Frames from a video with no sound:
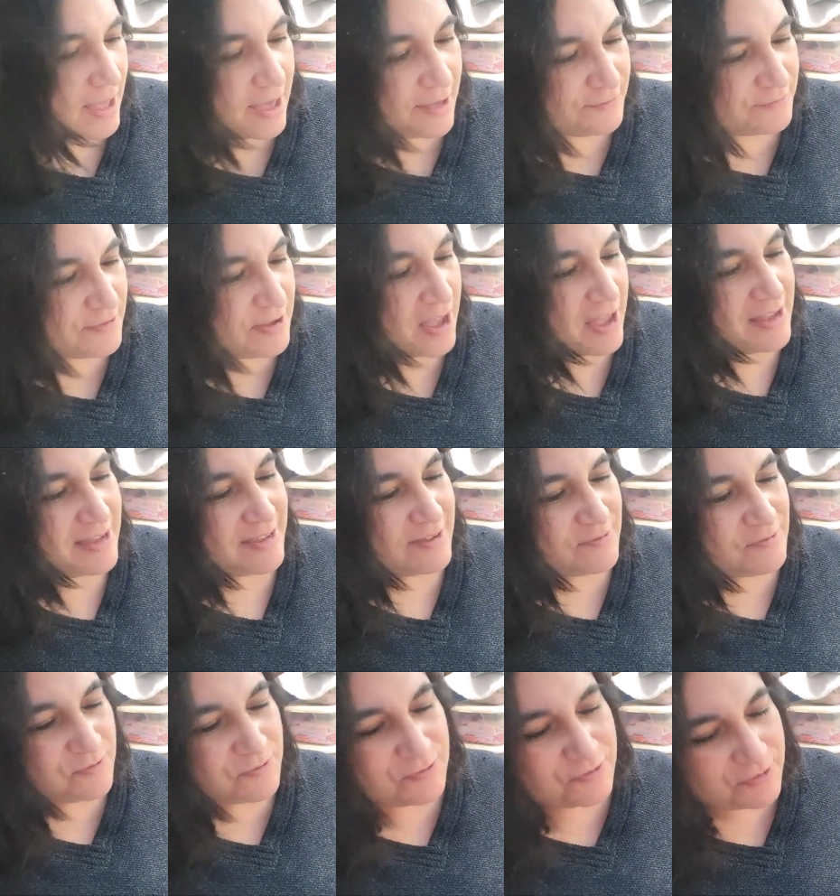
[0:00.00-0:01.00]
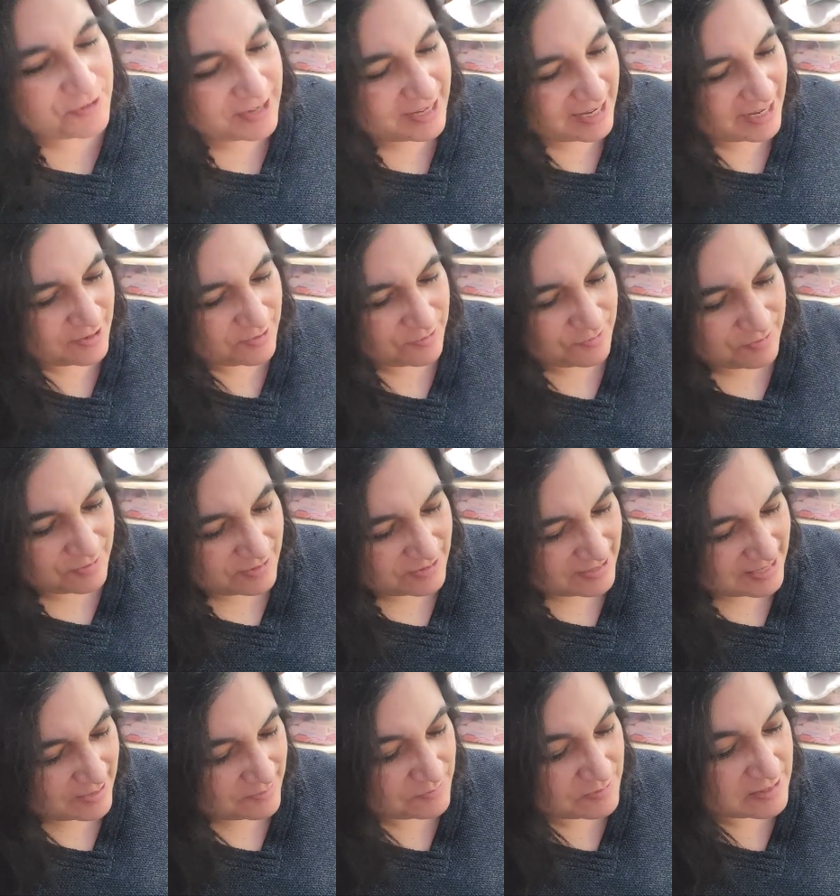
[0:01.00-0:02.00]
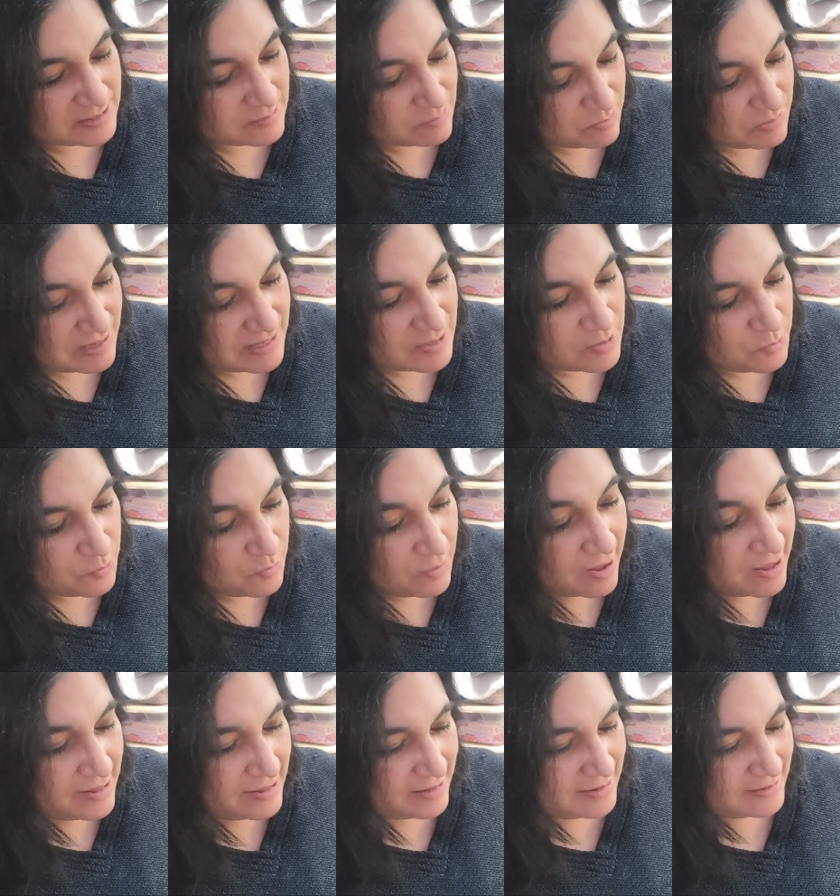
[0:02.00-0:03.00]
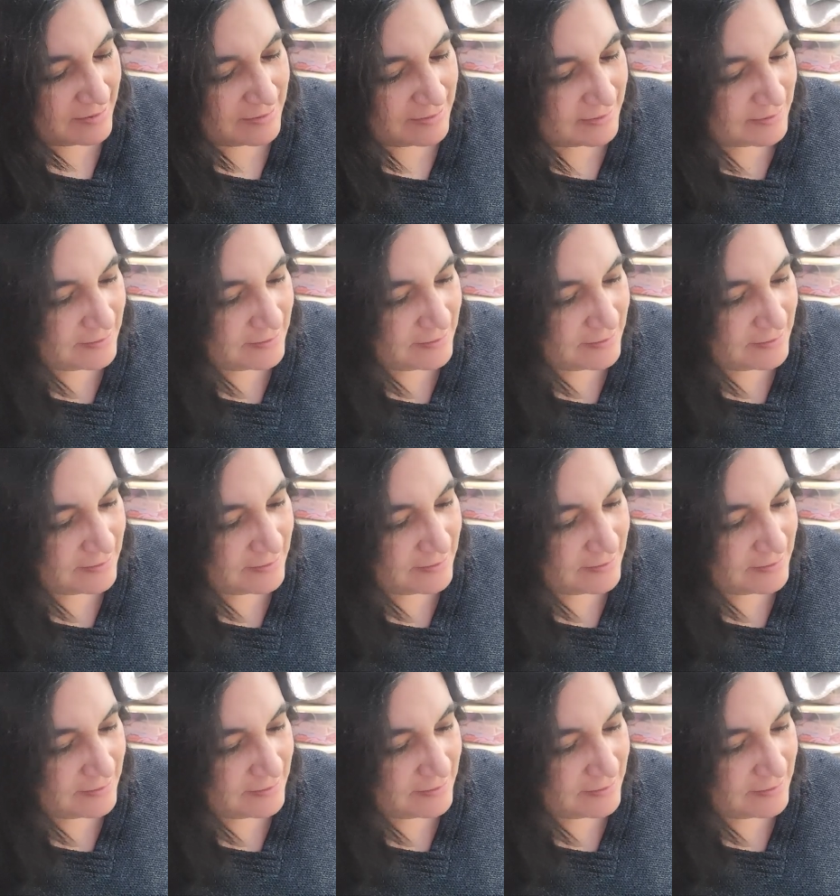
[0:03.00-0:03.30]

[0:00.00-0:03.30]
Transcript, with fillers: I, I even forget her real name. It's been a while